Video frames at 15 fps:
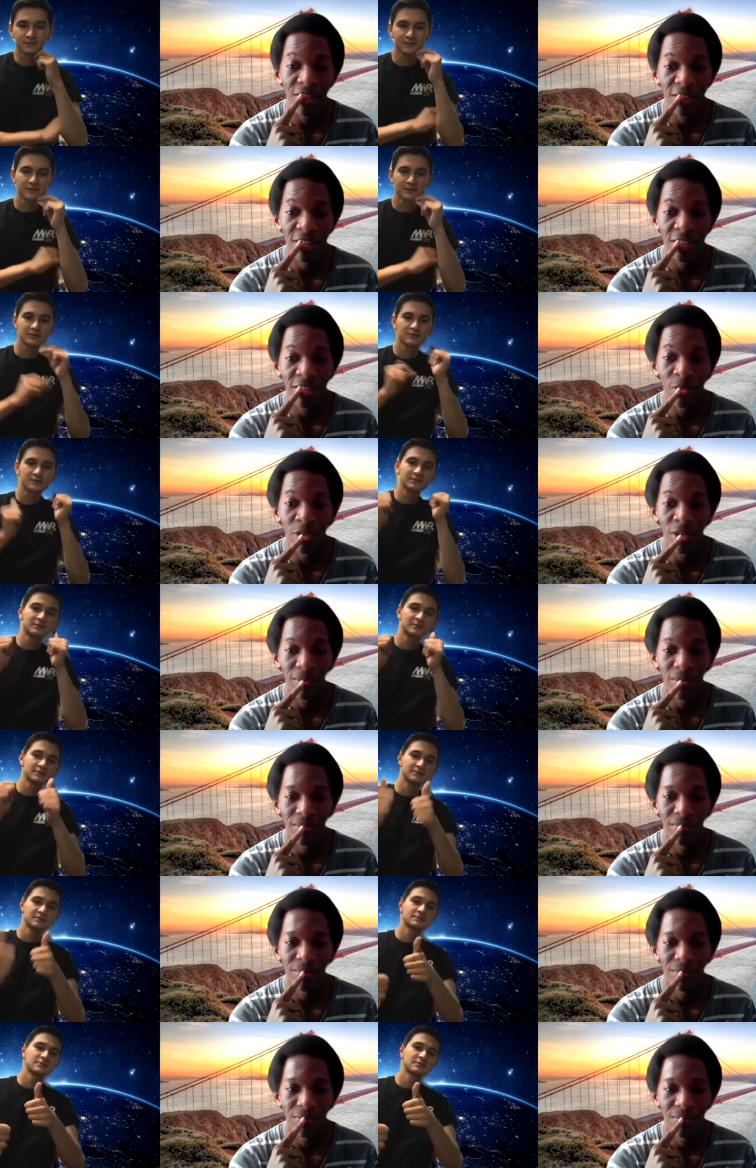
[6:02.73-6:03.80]
Speaker 1: ten as well.
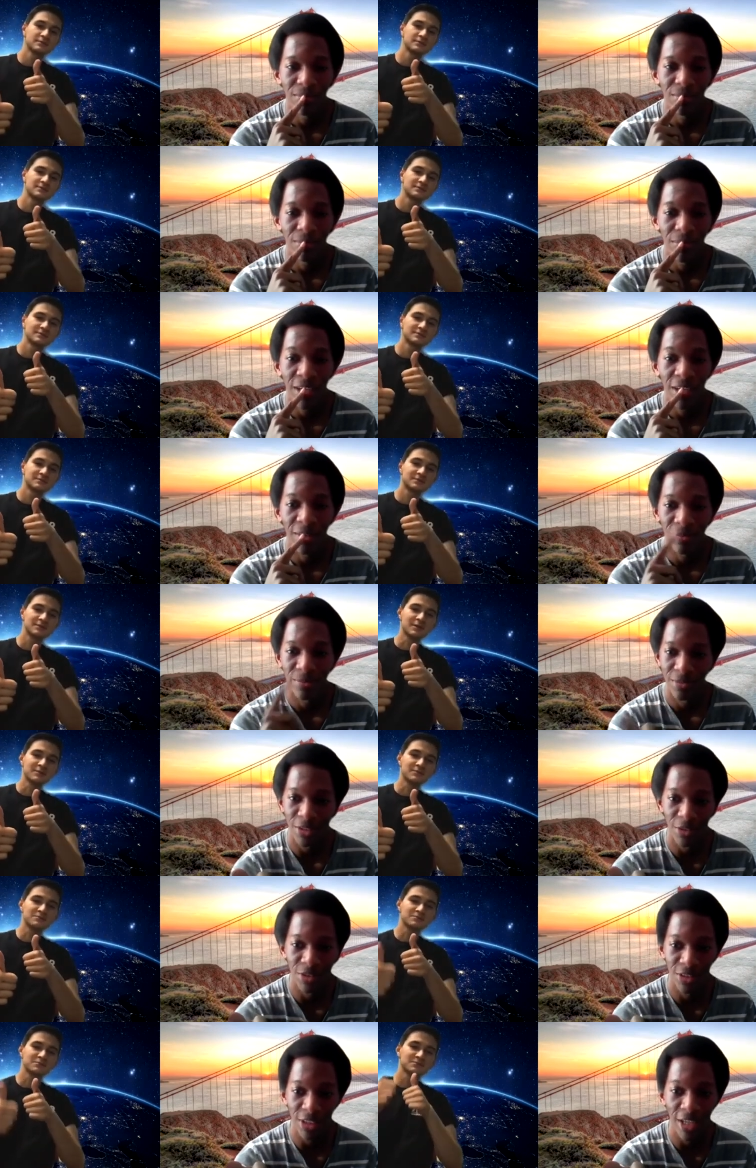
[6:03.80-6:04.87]
Yeah, yep.
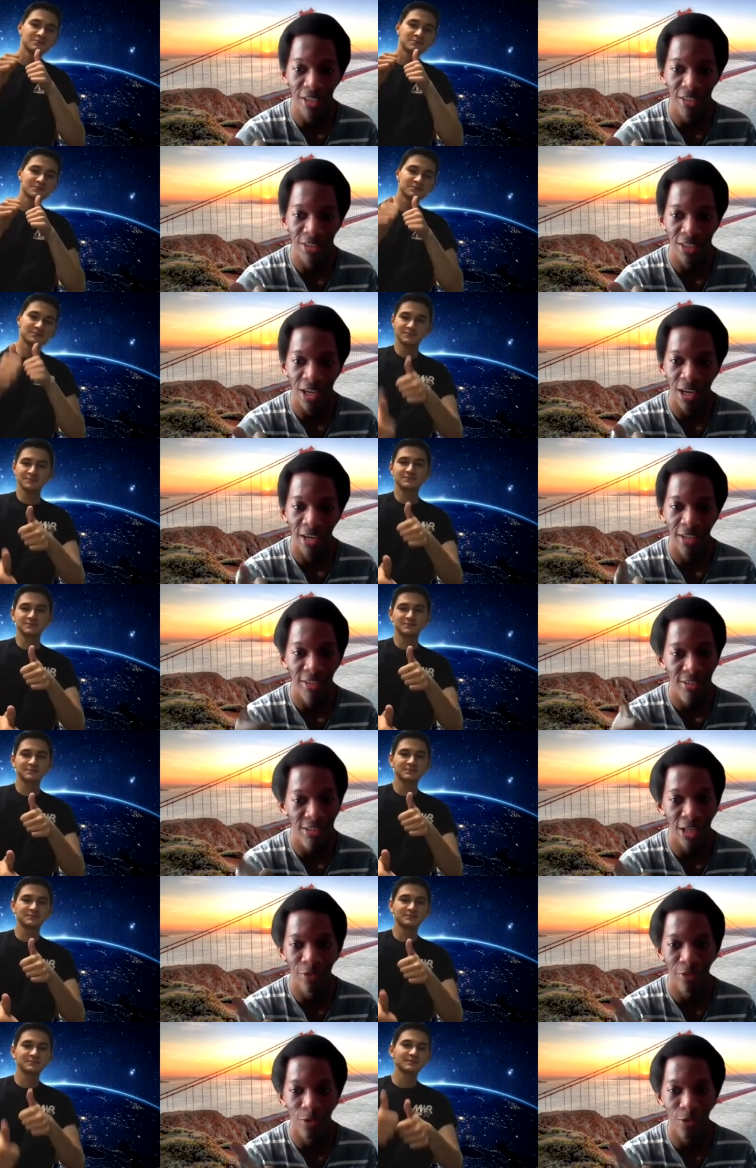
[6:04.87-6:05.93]
stay inside,
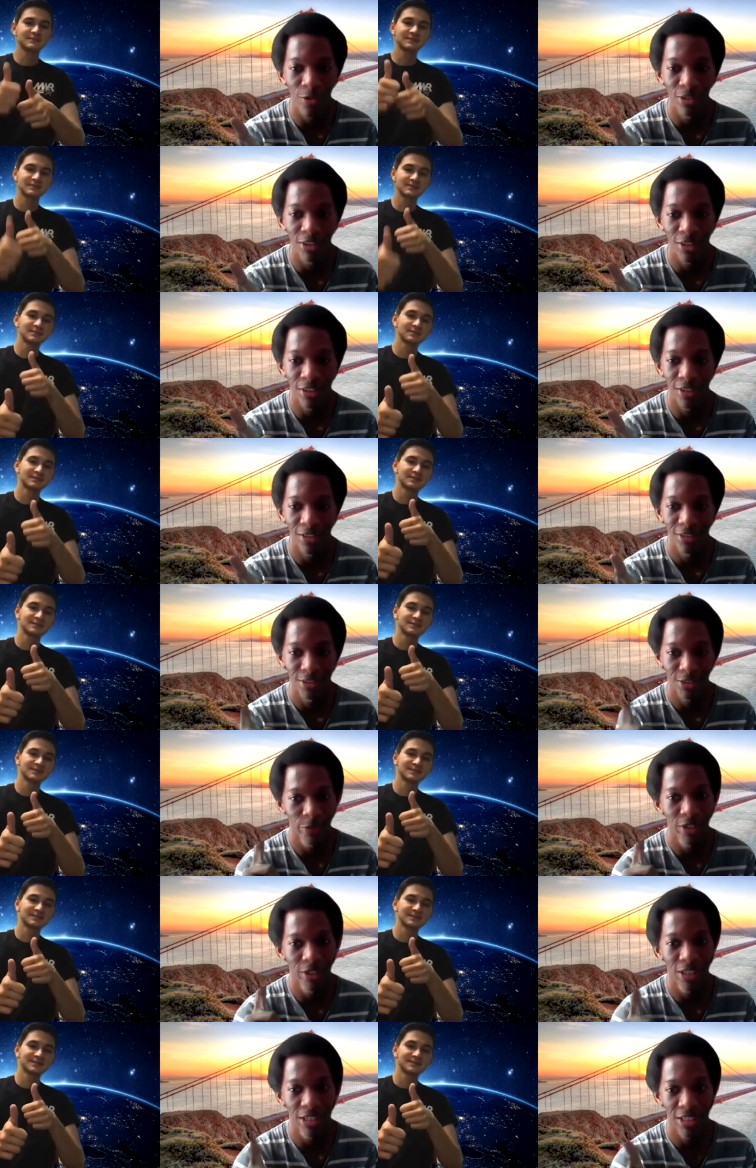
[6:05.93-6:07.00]
self quarantine, so
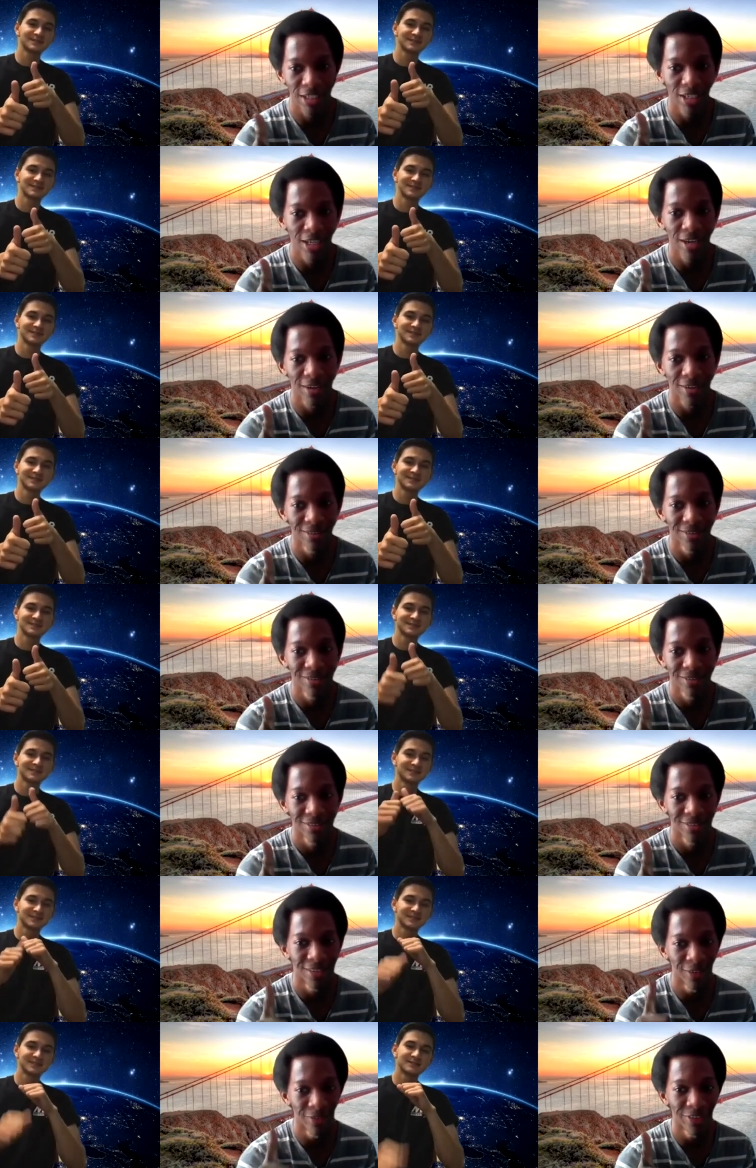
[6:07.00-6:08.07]
we can get out
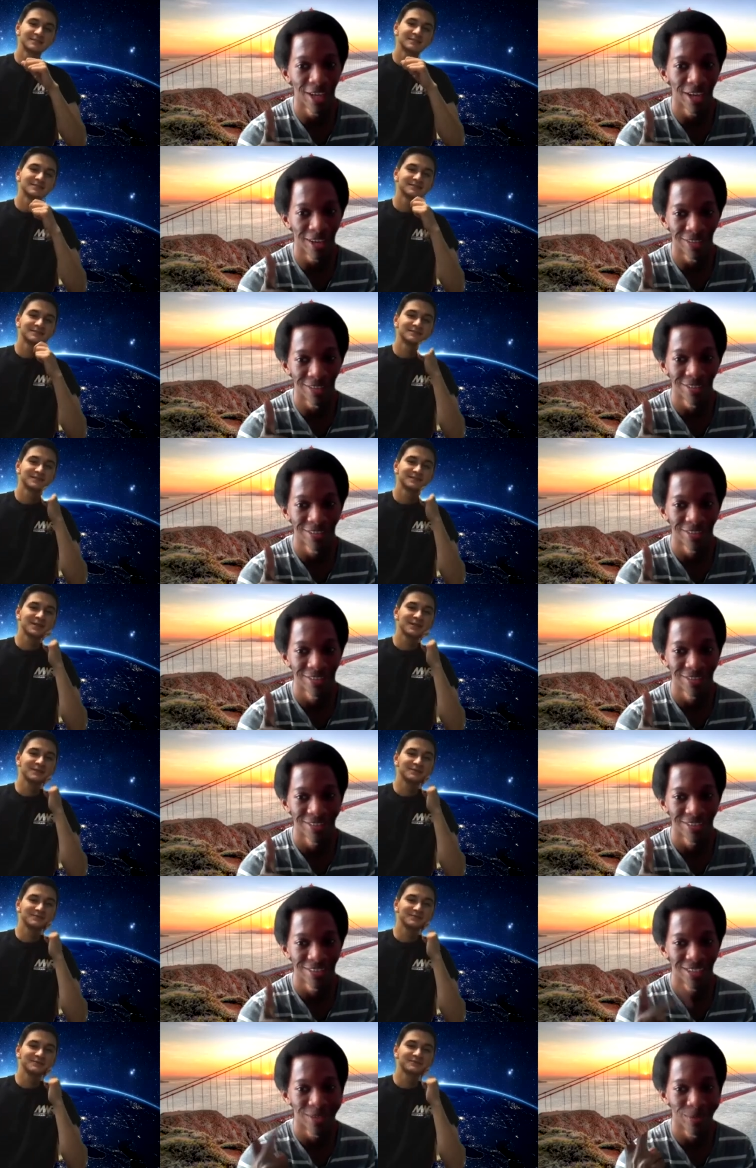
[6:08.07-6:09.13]
of the house.
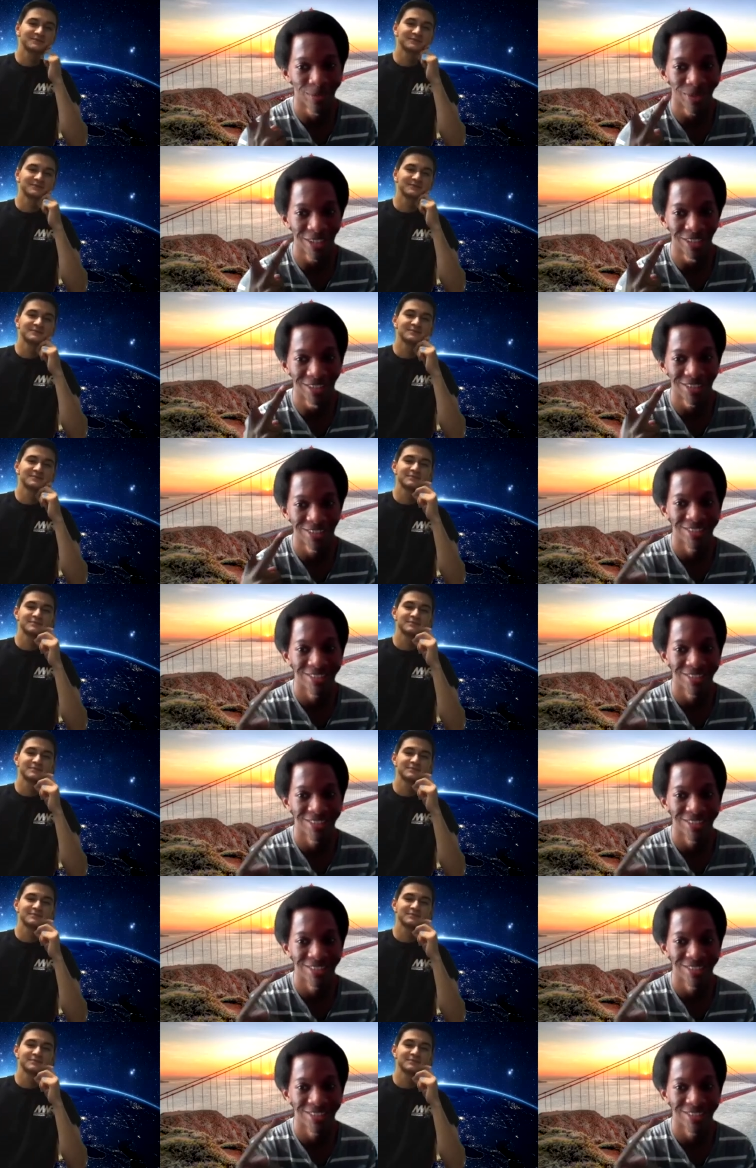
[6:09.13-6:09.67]
Peace.